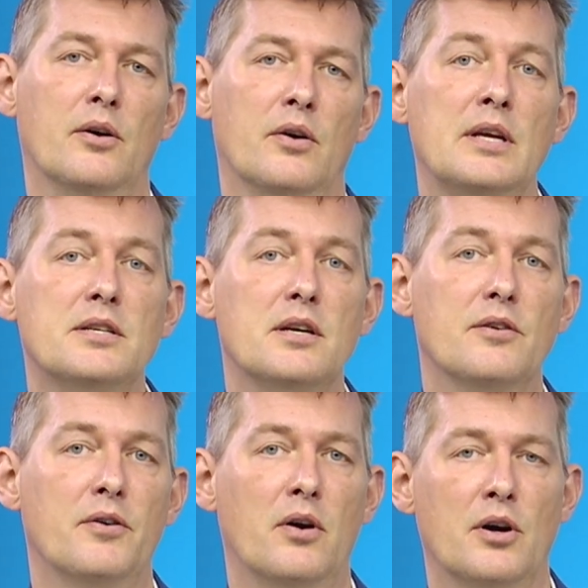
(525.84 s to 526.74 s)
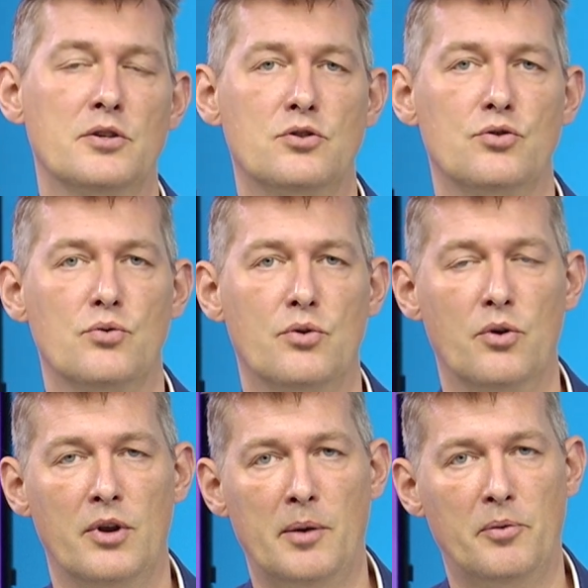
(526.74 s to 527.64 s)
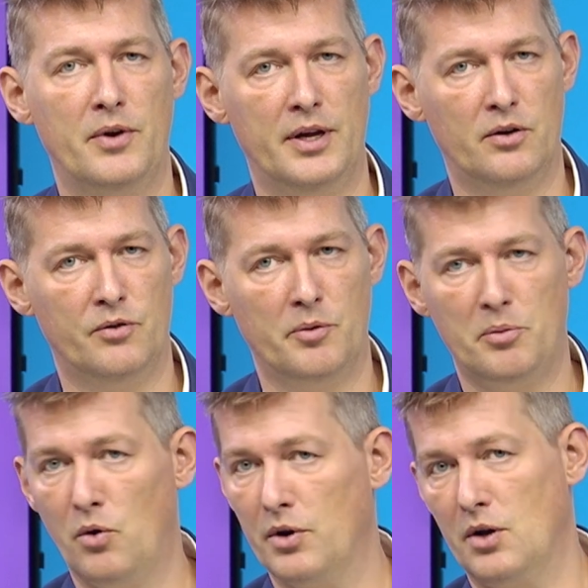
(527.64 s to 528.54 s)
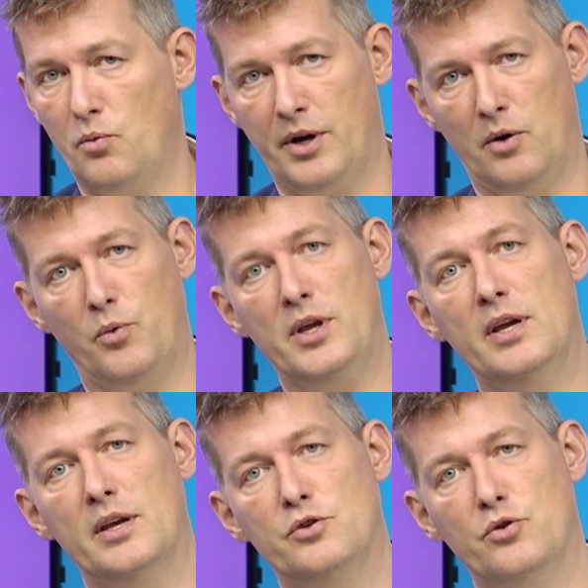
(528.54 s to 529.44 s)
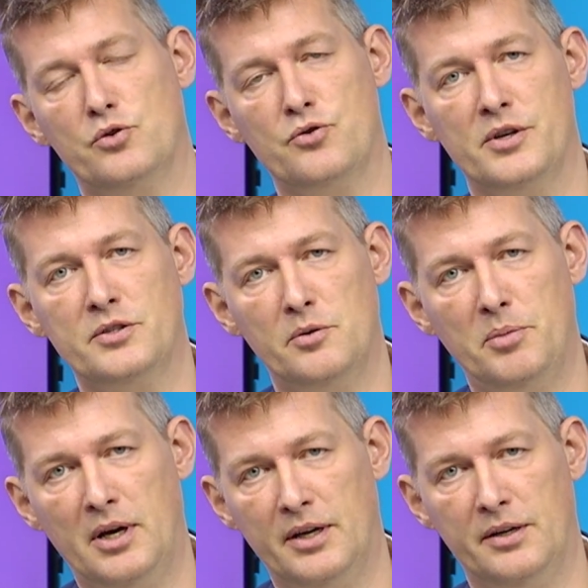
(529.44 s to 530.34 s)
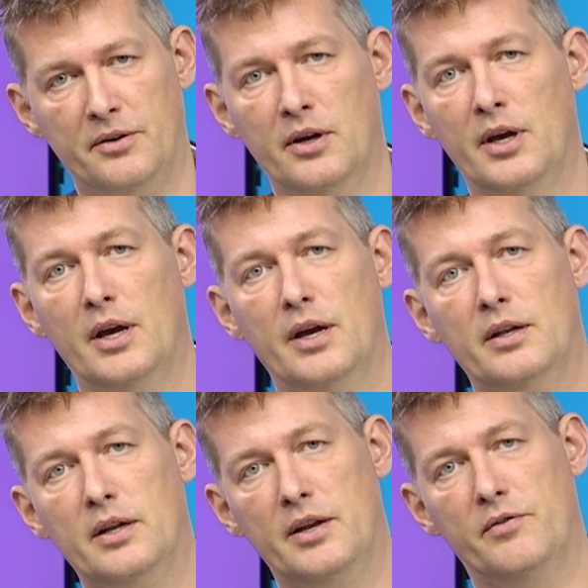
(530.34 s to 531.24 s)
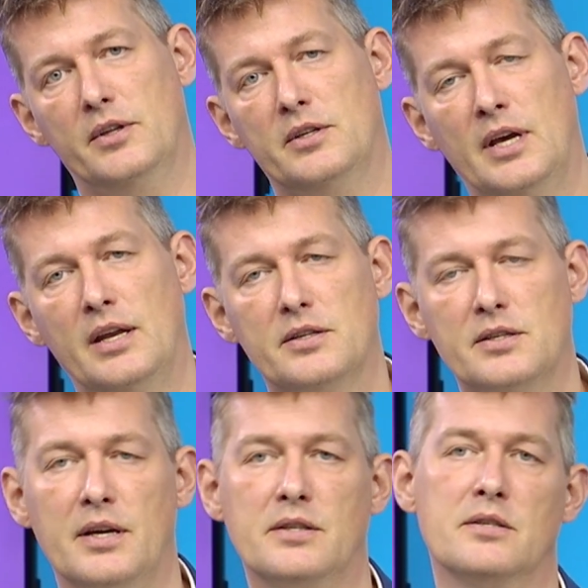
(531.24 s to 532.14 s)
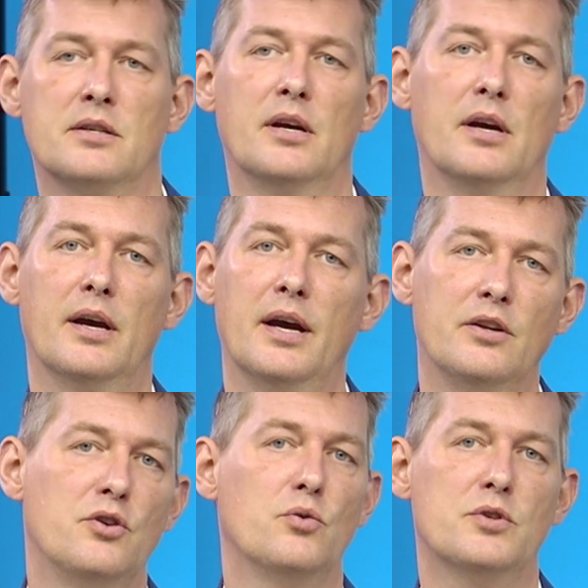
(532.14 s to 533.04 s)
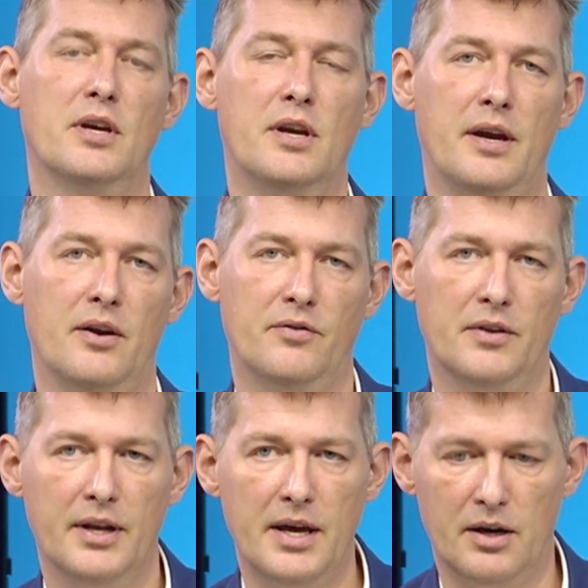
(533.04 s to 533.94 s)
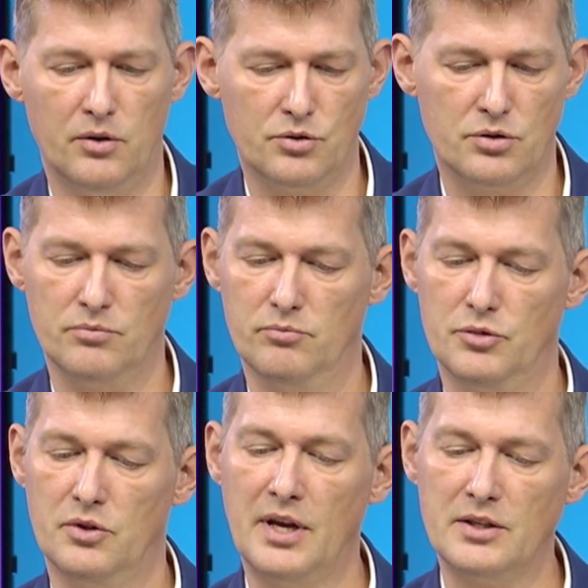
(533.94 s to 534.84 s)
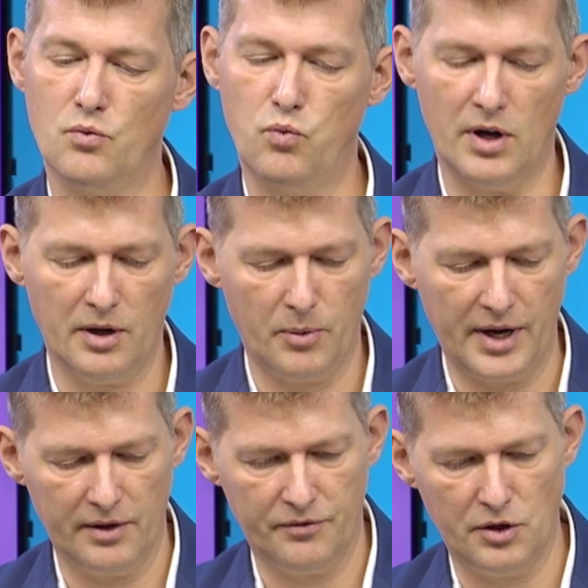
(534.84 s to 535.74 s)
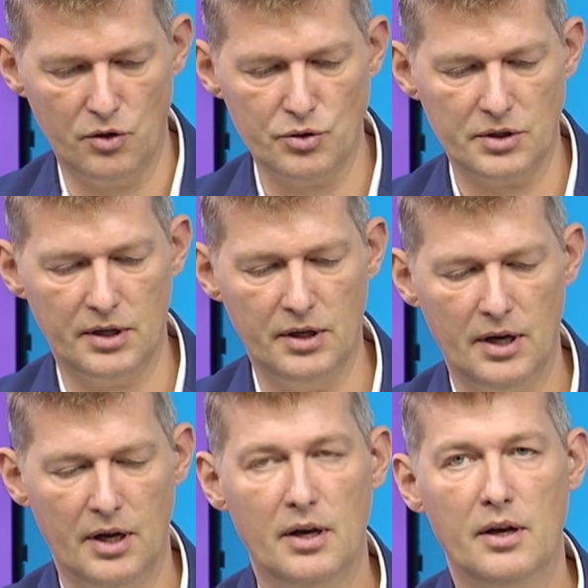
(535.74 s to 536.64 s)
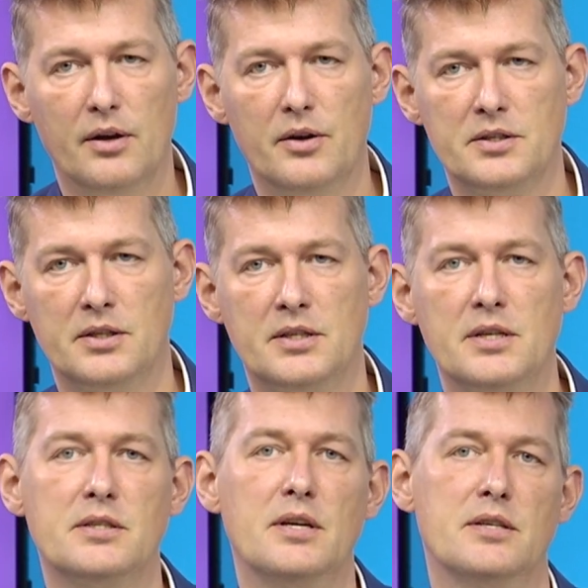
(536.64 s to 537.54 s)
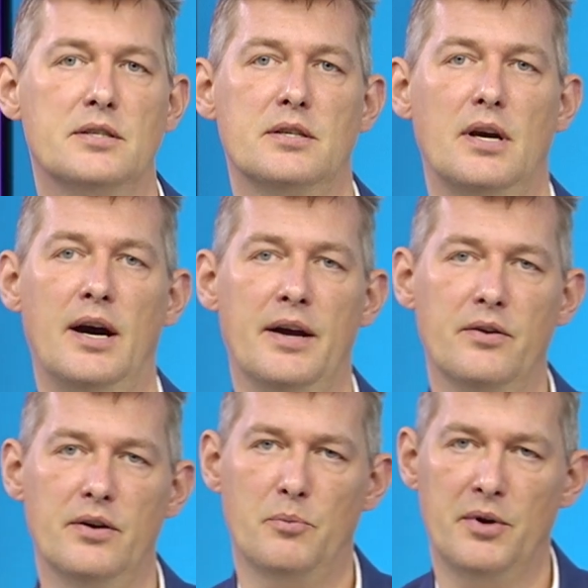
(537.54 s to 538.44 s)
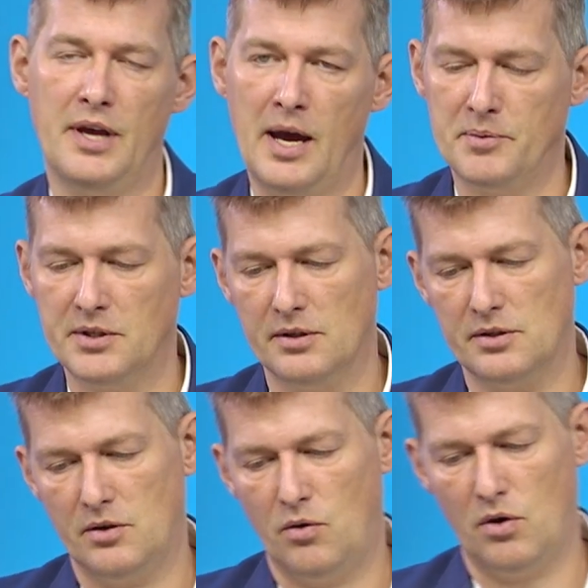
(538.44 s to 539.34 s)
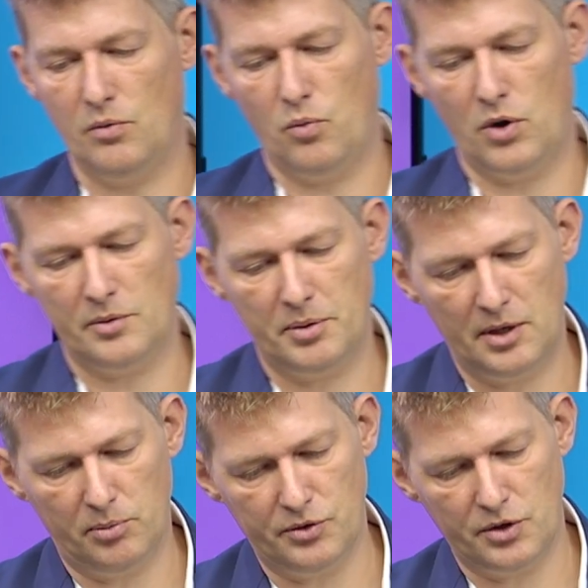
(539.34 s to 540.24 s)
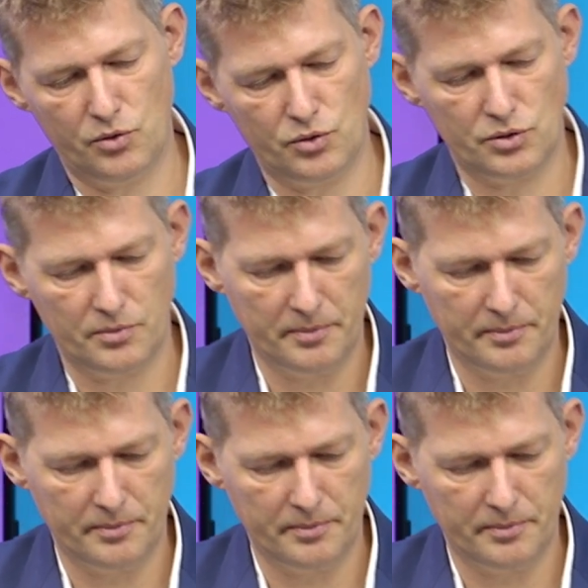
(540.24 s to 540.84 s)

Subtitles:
easier for us to collaborate on reporting, where we as your trusted partner deliver the data sets and you take care of the layouts. So that's one way of using statistics, either with absence or what people use.